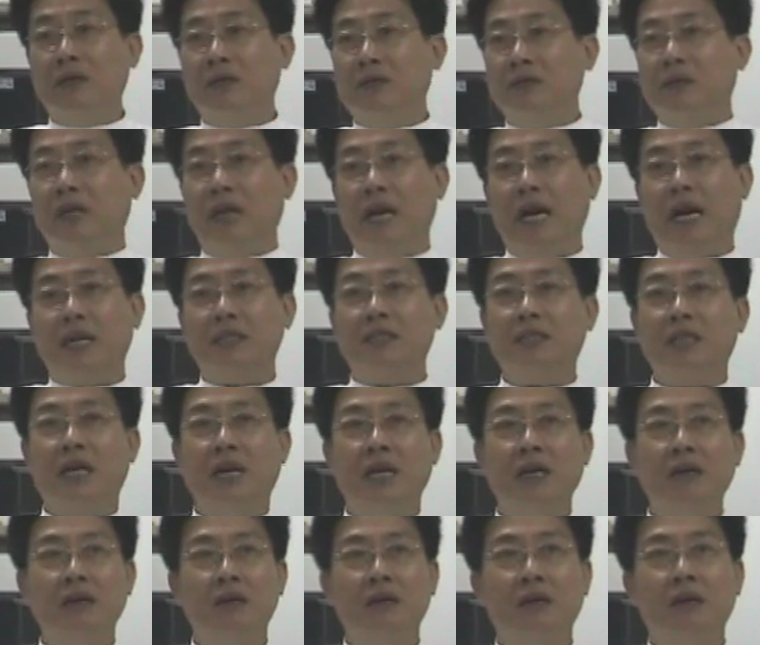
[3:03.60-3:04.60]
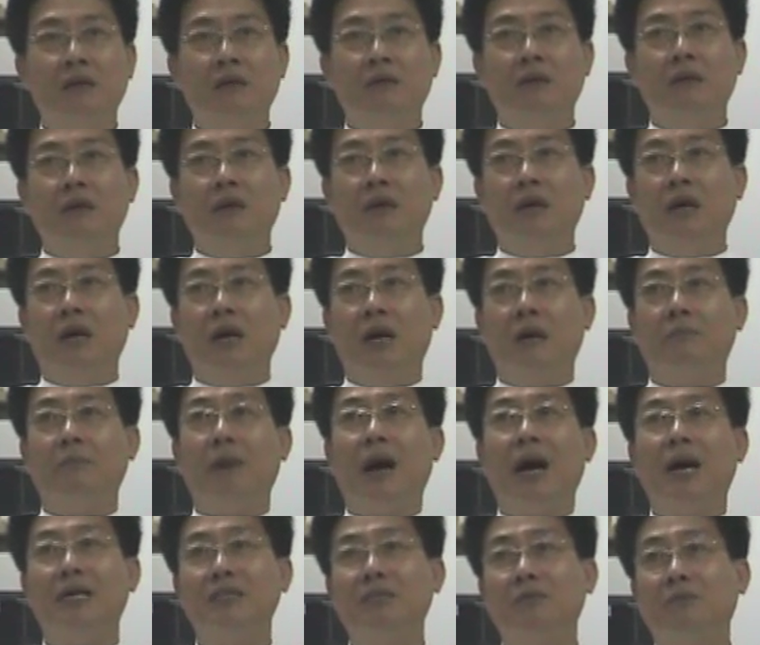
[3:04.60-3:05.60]
they are saying
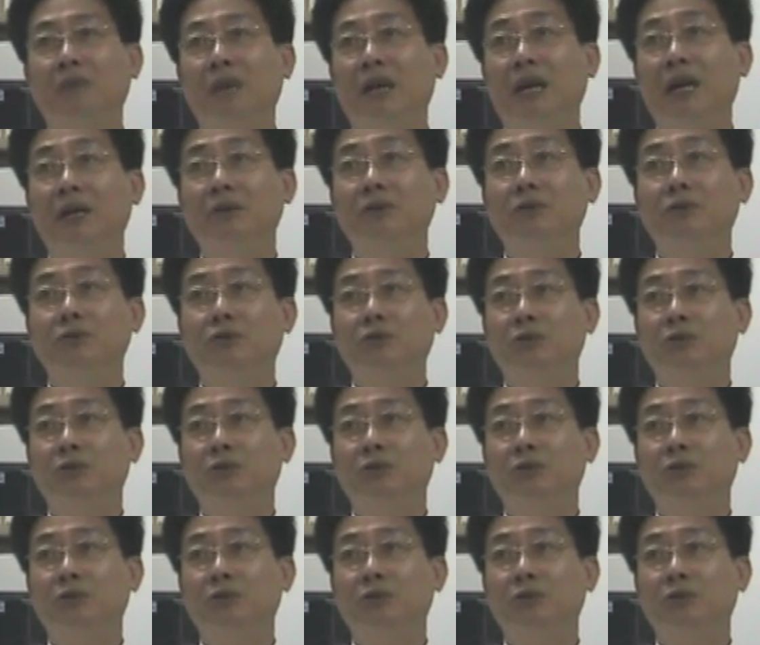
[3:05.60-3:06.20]
Bahasa Melayu